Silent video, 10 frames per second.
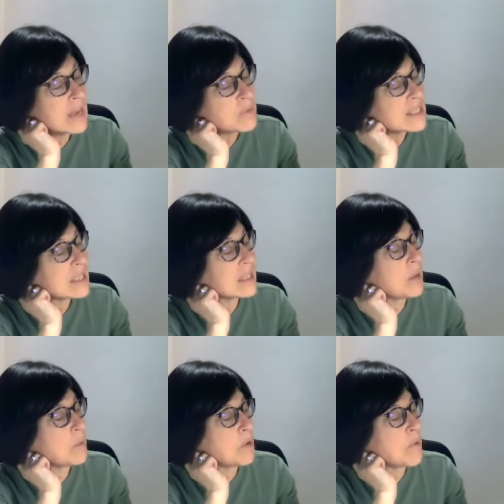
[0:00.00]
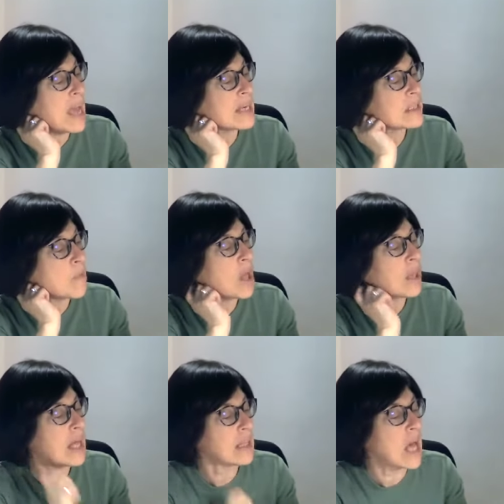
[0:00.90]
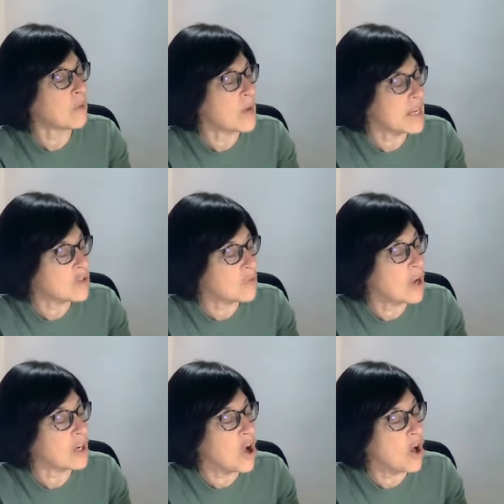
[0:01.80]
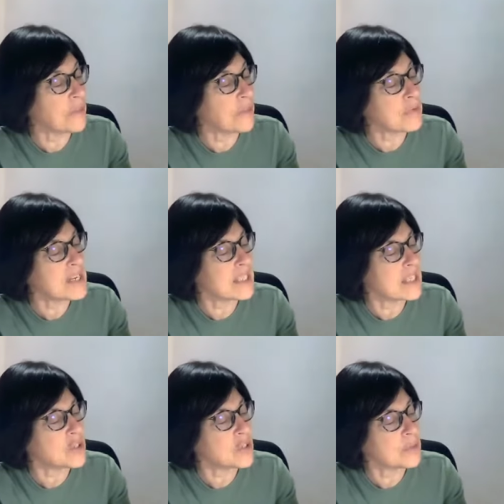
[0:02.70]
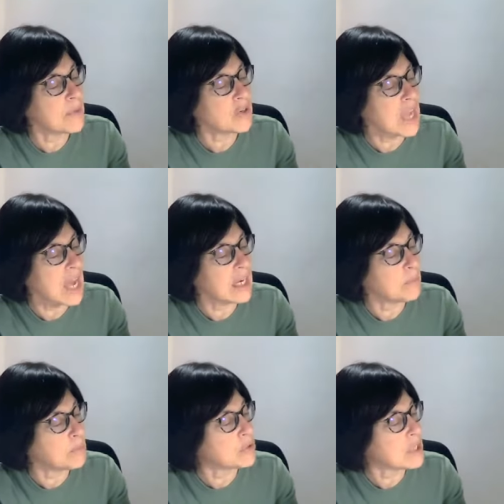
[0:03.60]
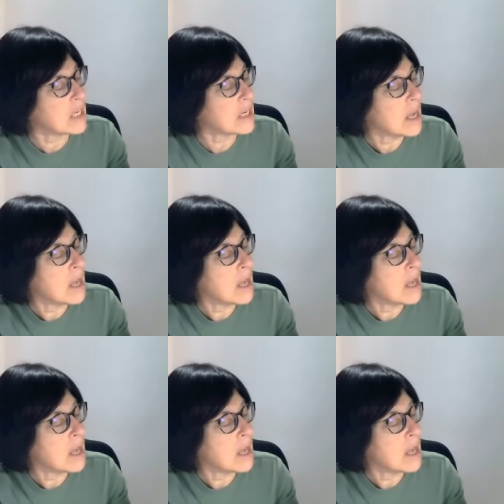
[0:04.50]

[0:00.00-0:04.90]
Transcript: and recently we ran a small halal restaurant called Three Sisters Biryani Poutine.